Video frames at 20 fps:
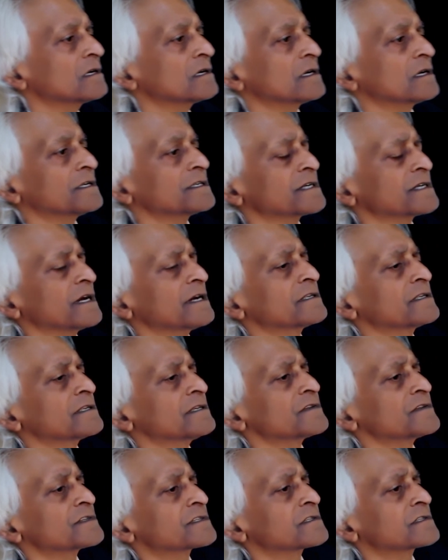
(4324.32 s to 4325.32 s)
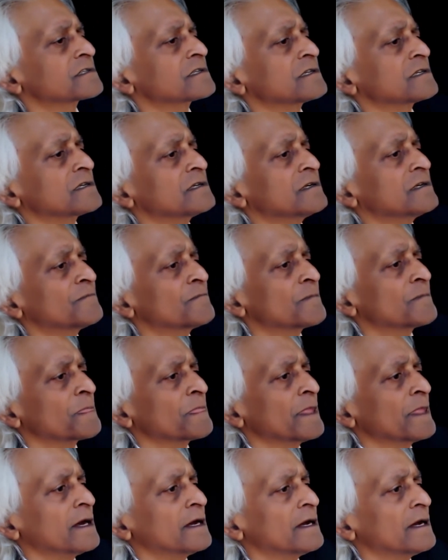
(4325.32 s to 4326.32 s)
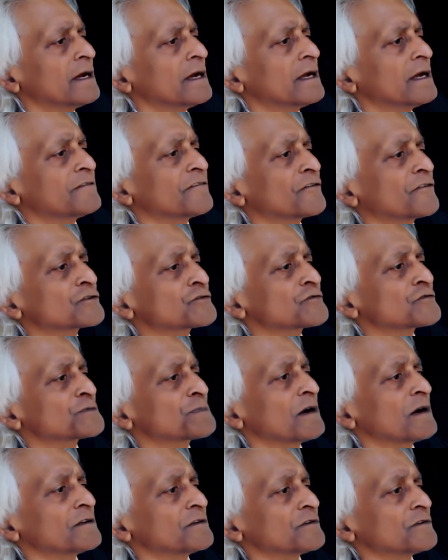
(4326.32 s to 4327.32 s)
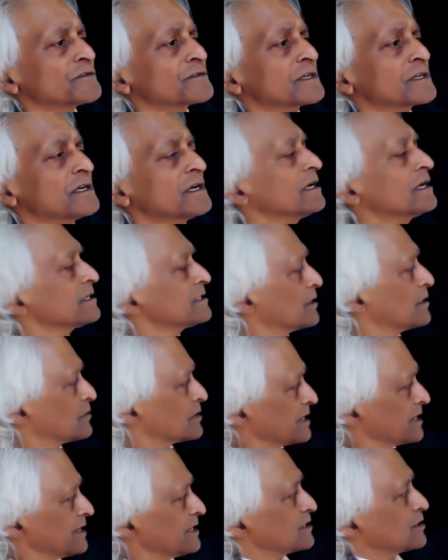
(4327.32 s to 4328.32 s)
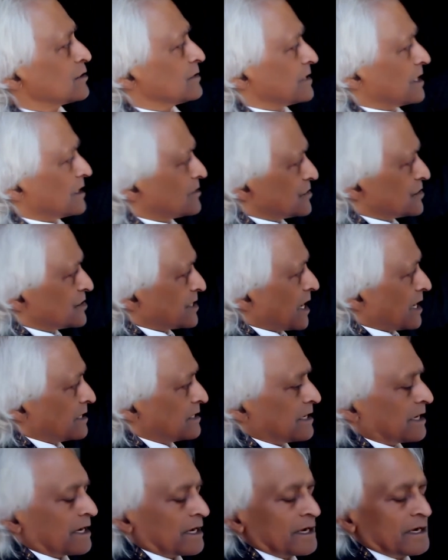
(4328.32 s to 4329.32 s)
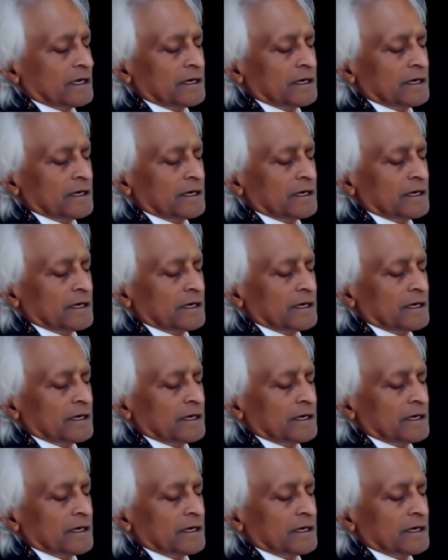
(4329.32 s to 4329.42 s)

and scientists and first responders that would lead to an understanding